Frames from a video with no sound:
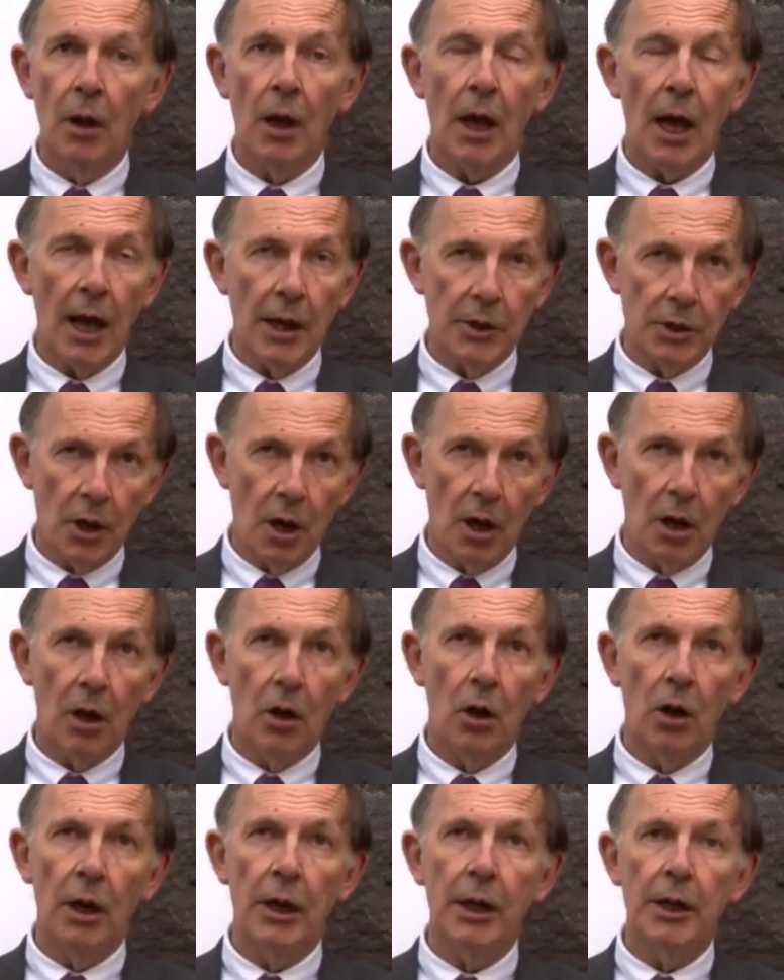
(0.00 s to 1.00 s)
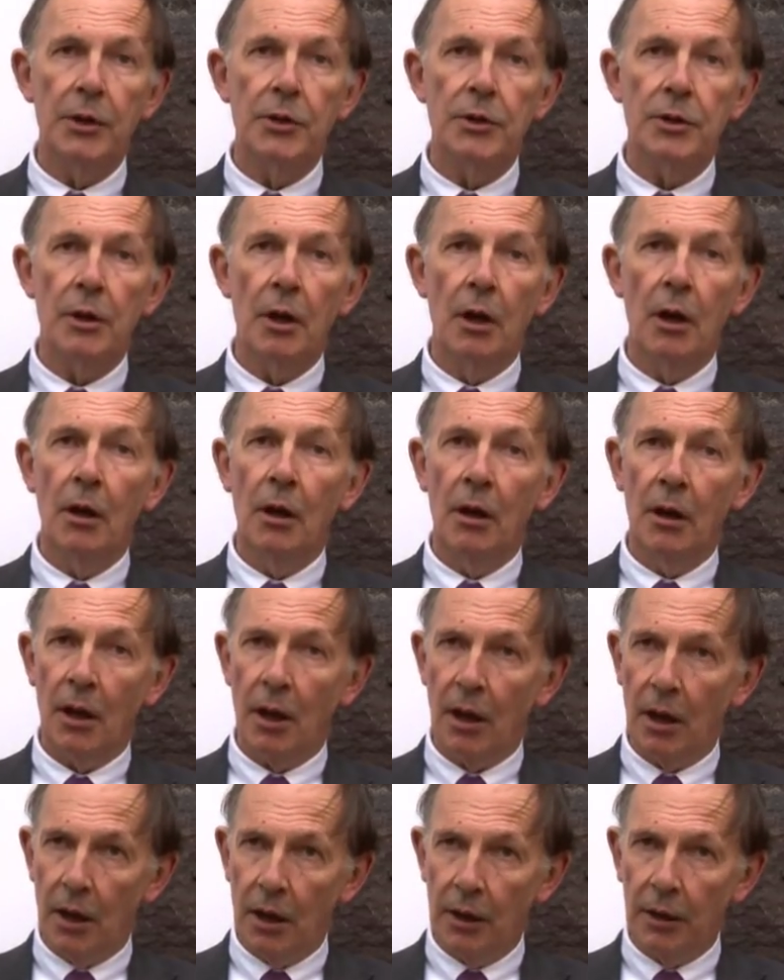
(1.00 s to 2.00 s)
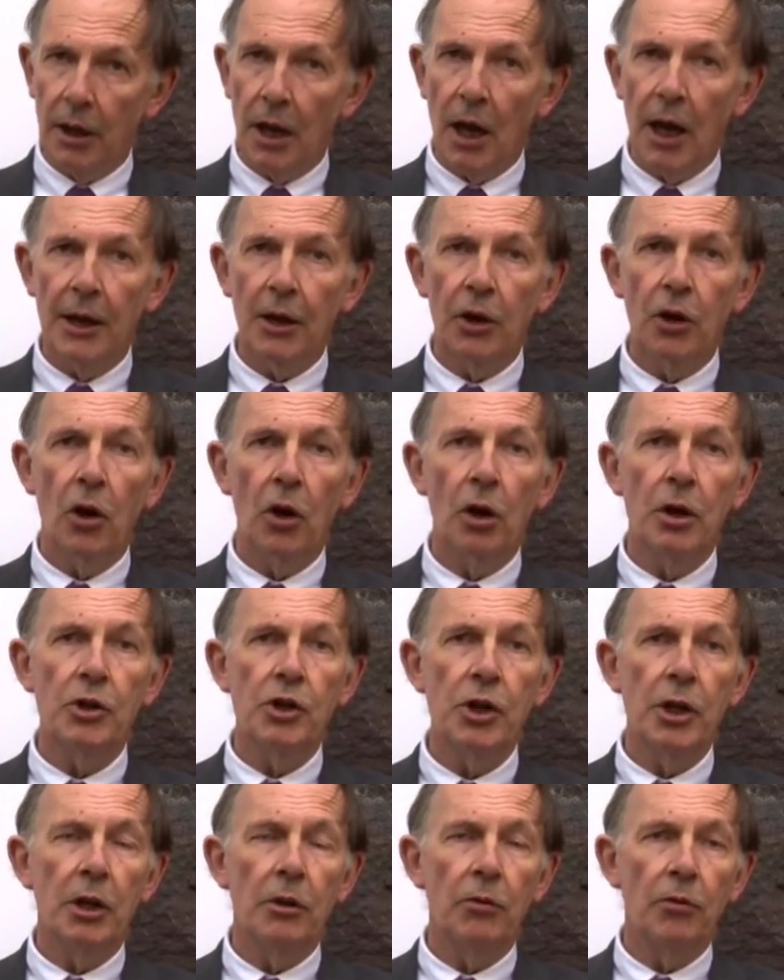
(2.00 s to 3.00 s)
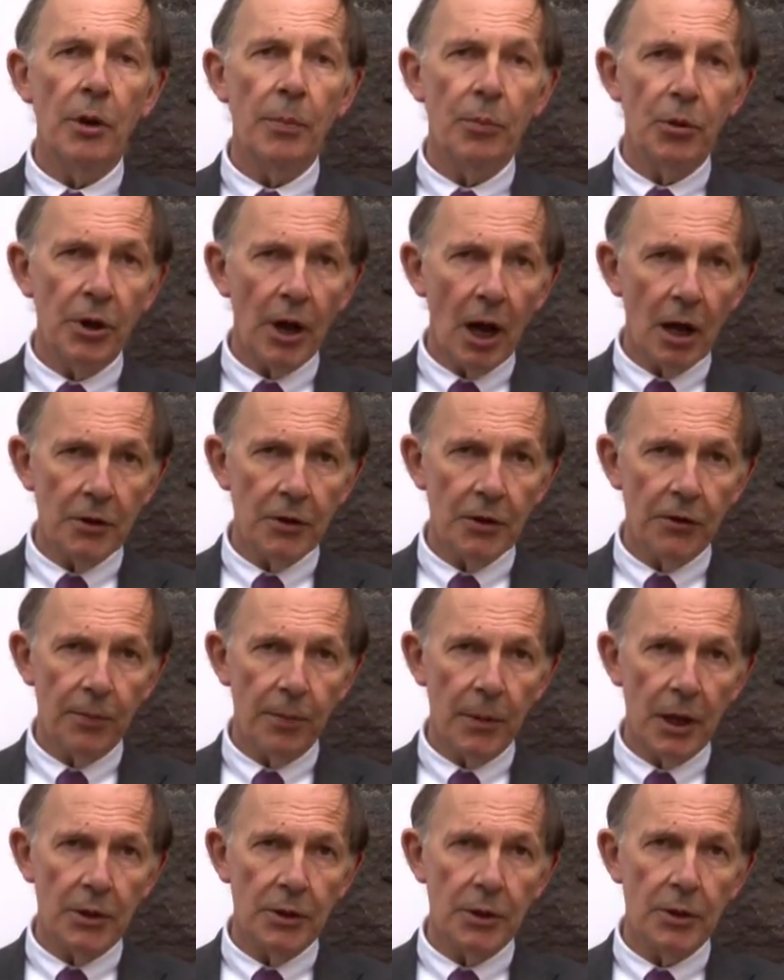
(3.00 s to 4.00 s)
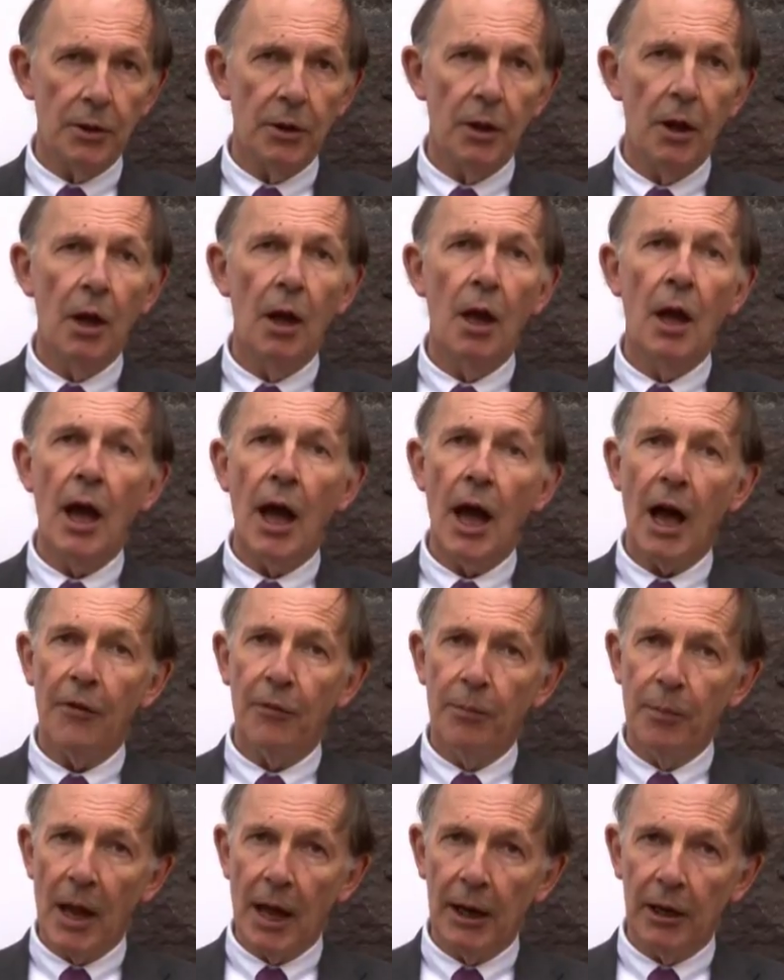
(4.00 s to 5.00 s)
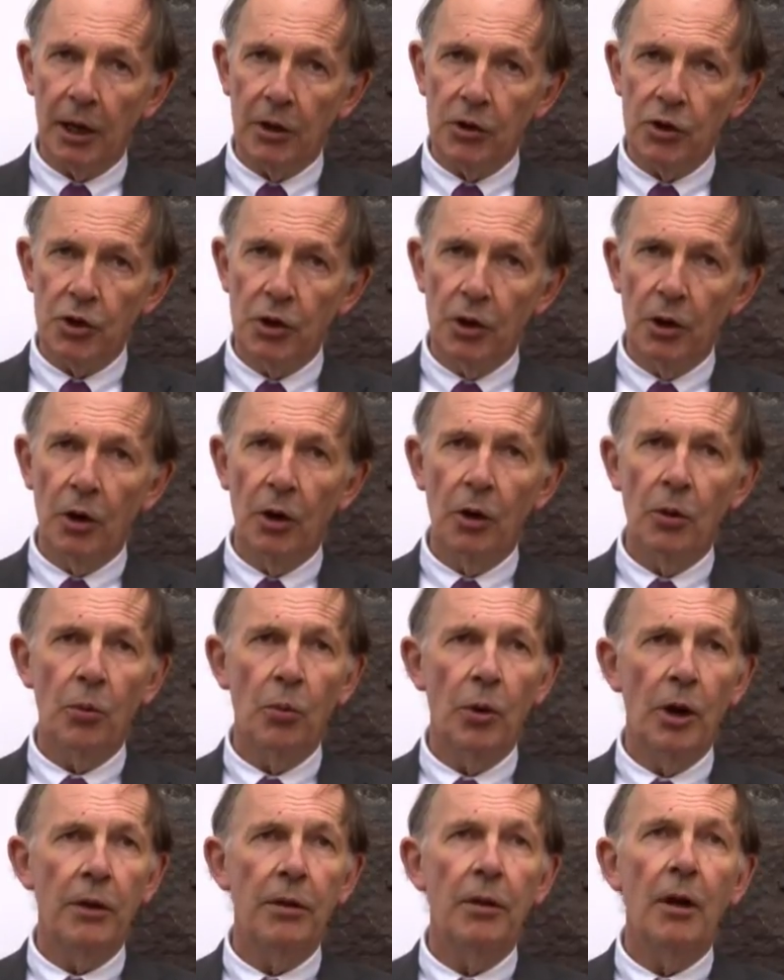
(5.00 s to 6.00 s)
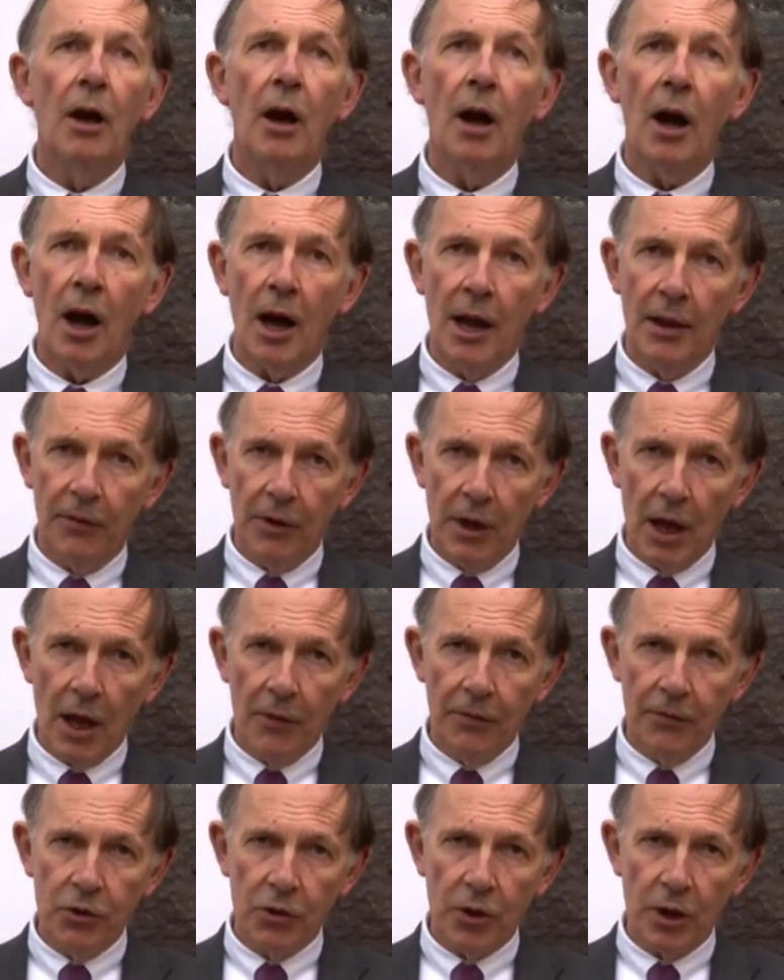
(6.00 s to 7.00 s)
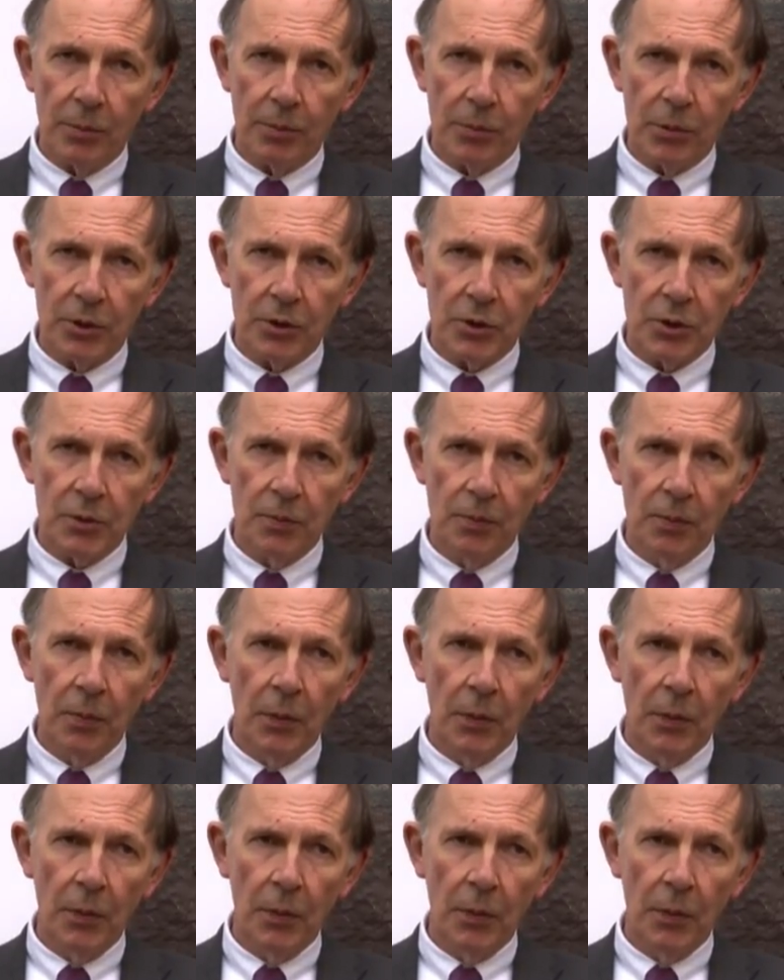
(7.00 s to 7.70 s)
as our colleagues in gynecology and reproductive medicine have managed with IVF treatments.